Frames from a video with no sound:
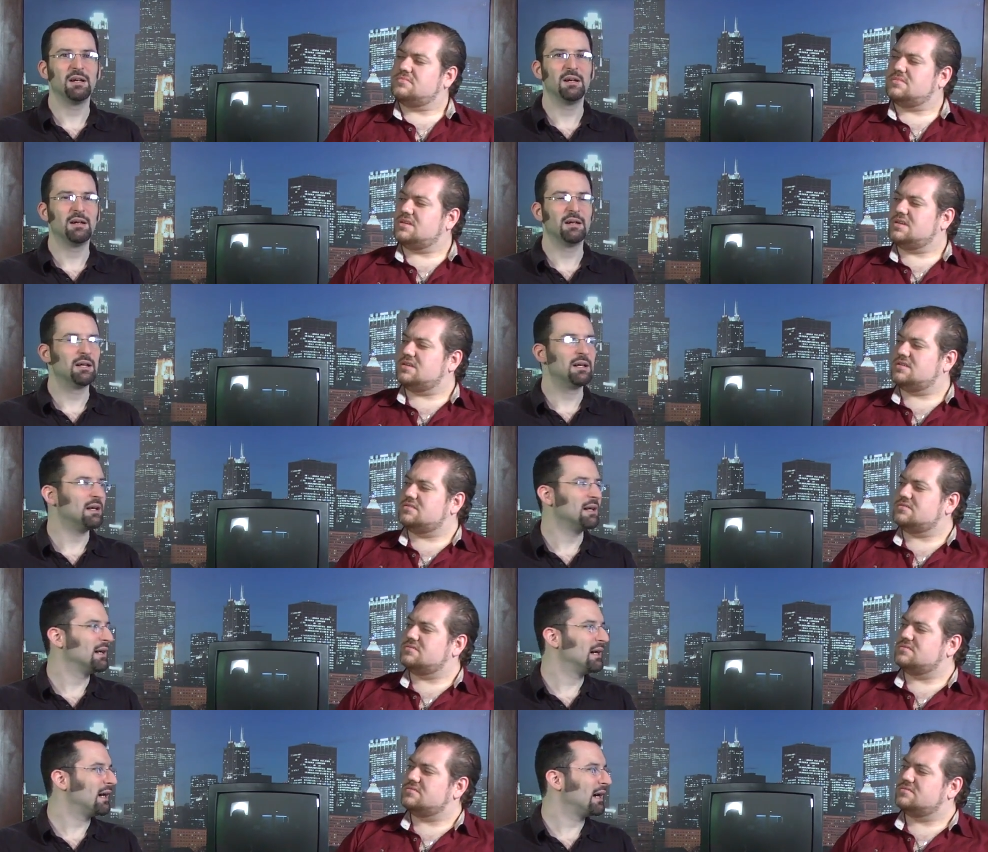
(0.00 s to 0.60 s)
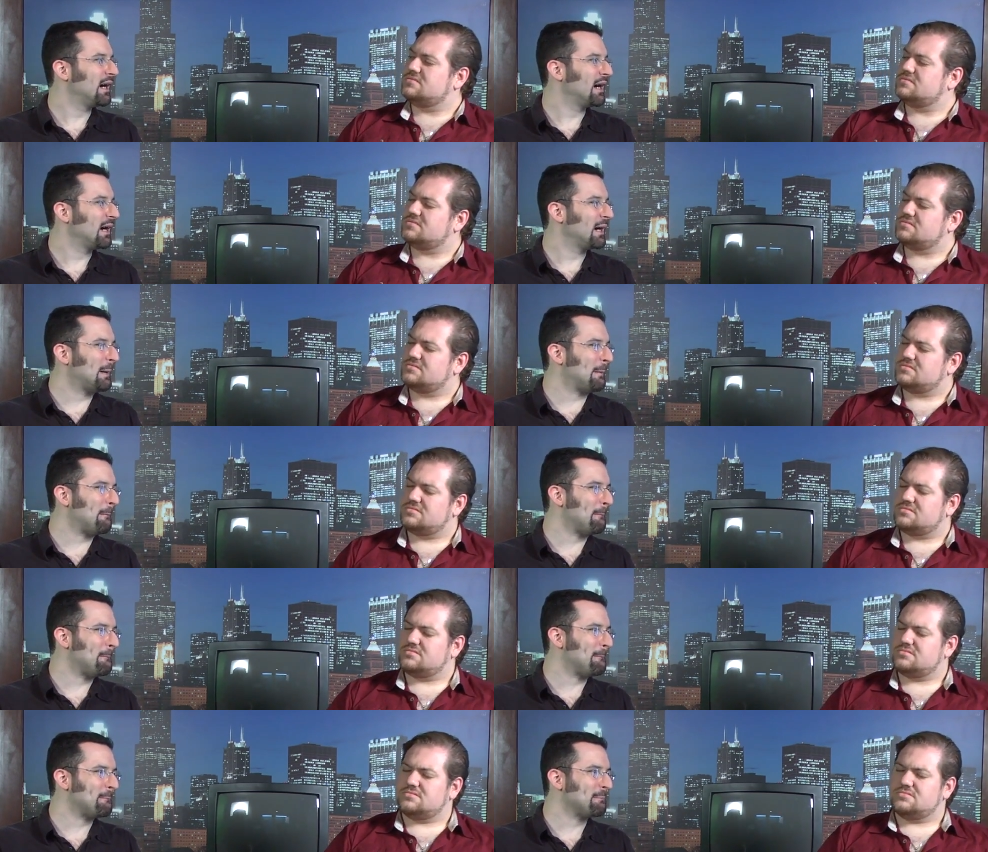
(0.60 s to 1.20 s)
Speaker 1: Yeah.
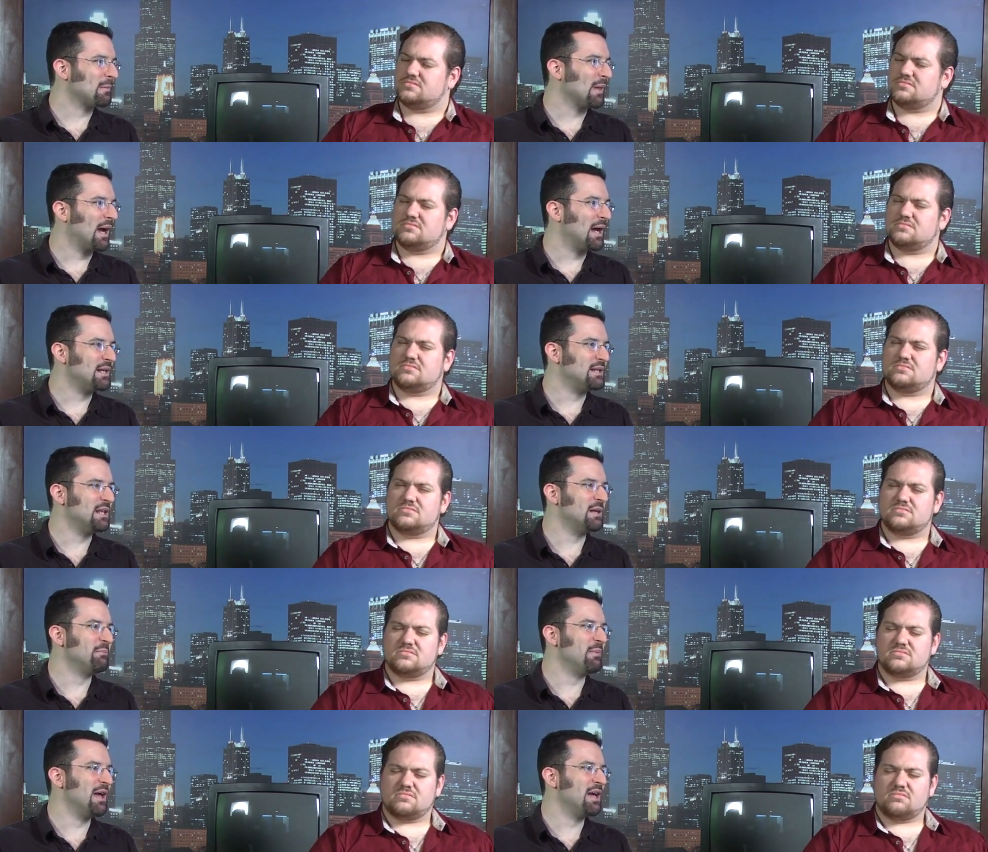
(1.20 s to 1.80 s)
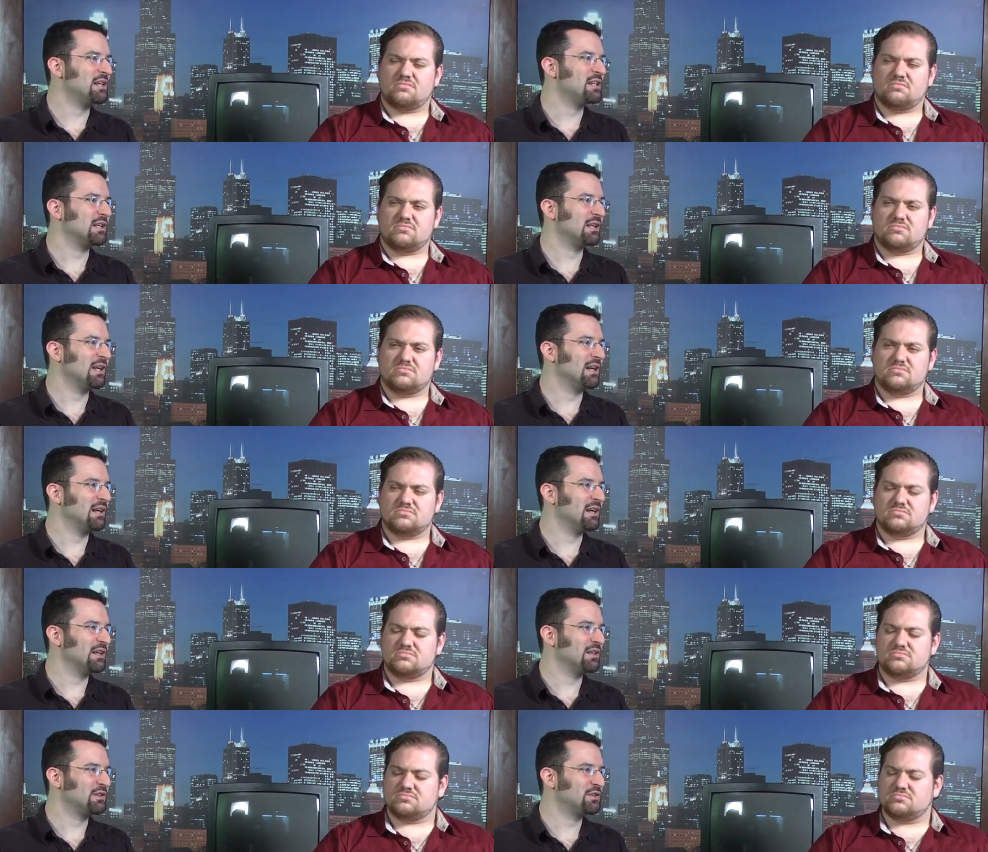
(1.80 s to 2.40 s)
Um, I did manage
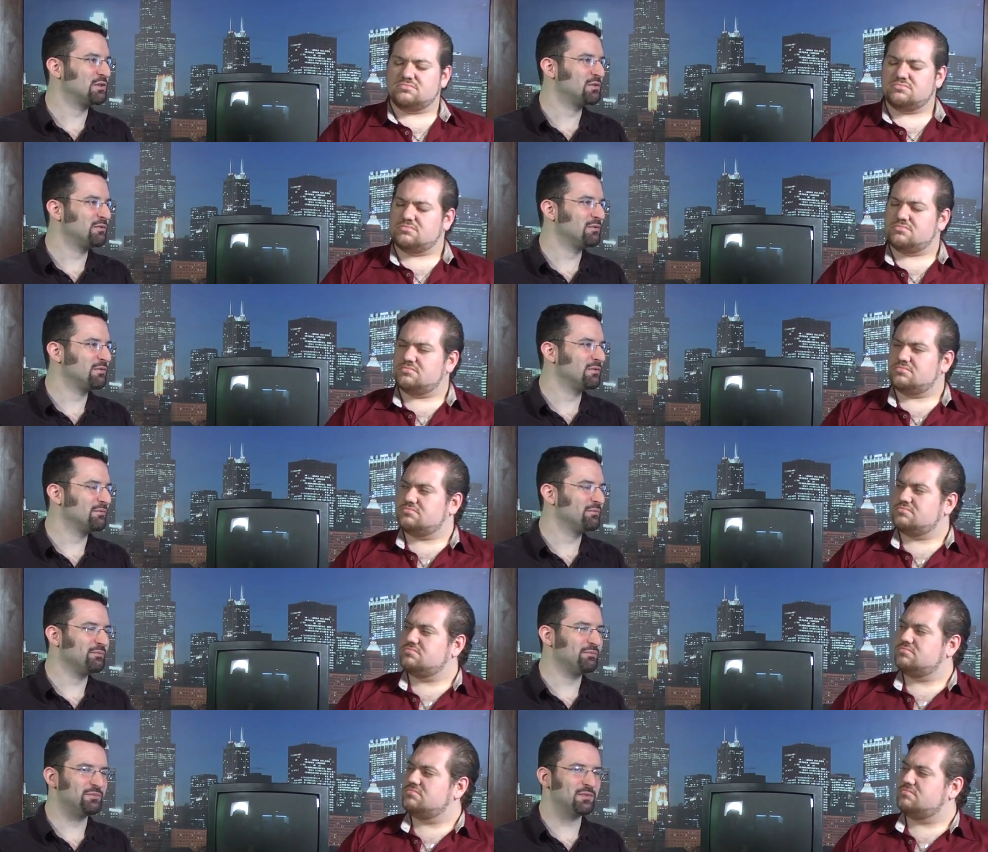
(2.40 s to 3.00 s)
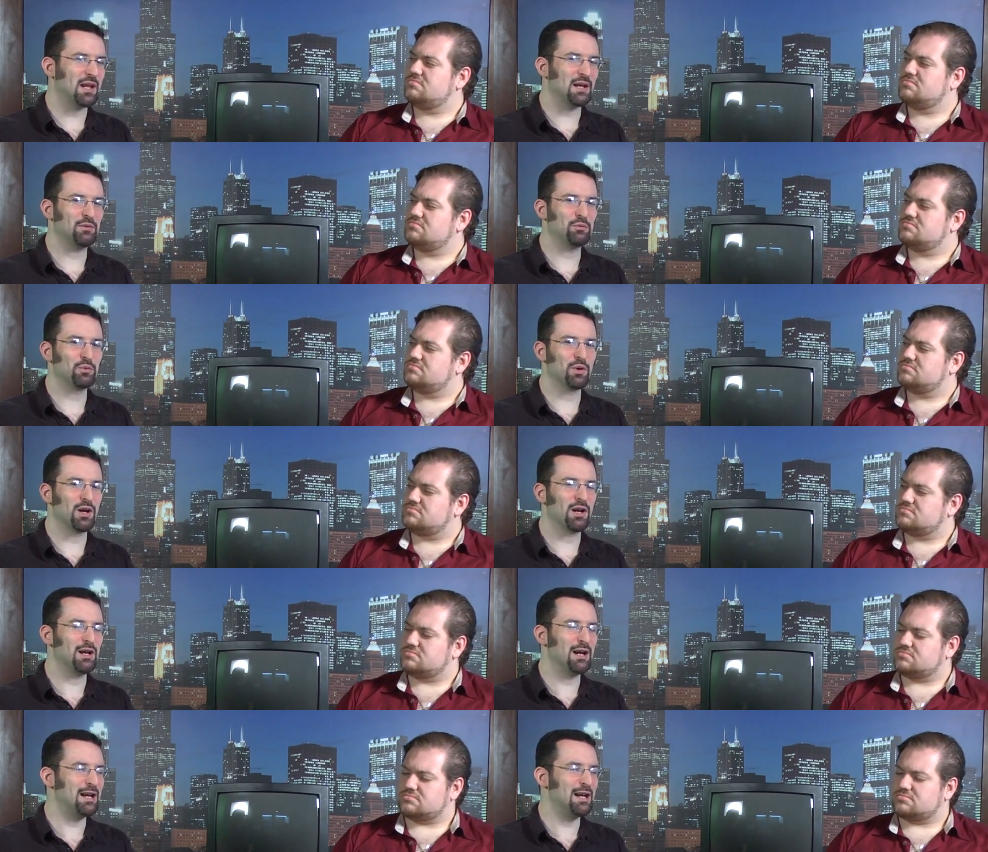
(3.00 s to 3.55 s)
to run.